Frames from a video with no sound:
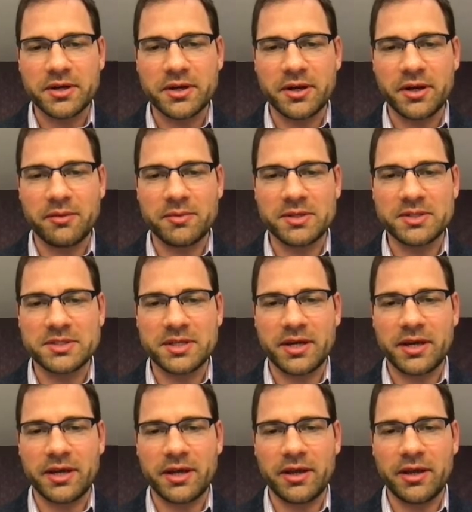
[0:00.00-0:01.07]

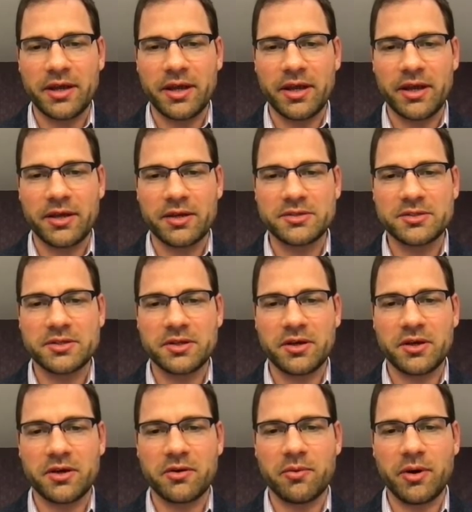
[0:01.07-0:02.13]
MSI as
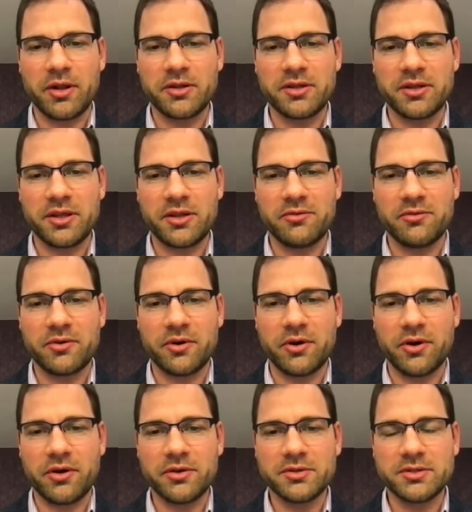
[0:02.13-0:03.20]
qualitative
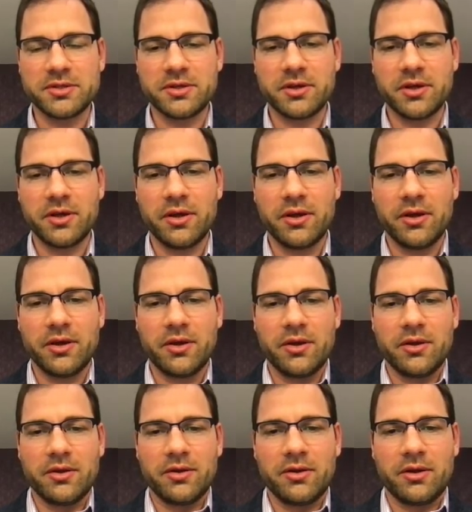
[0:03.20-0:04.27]
calls.
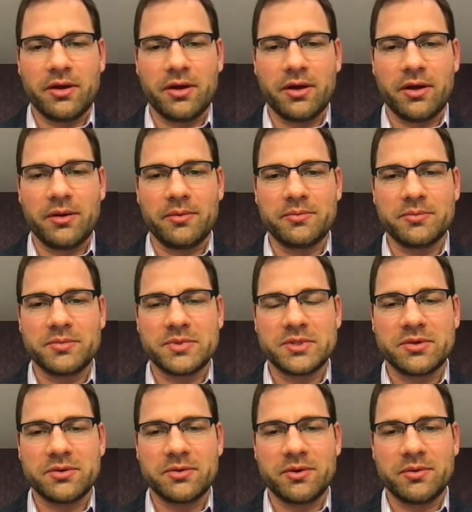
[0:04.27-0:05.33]

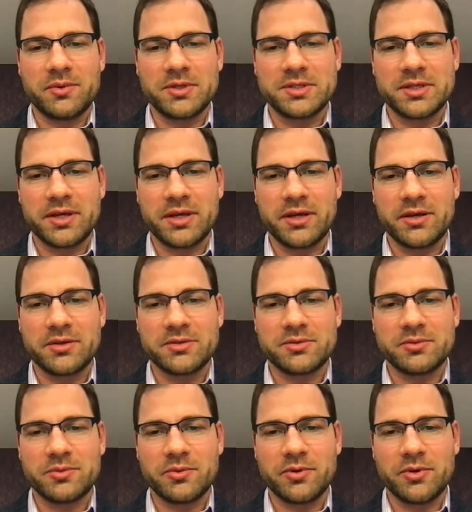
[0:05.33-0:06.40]
So MSI is
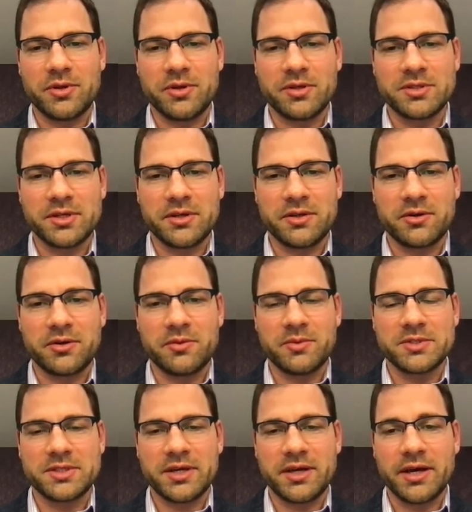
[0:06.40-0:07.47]
reported as either
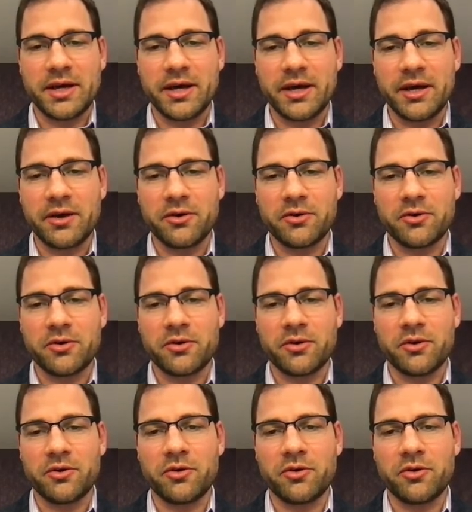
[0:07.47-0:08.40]
MSI high or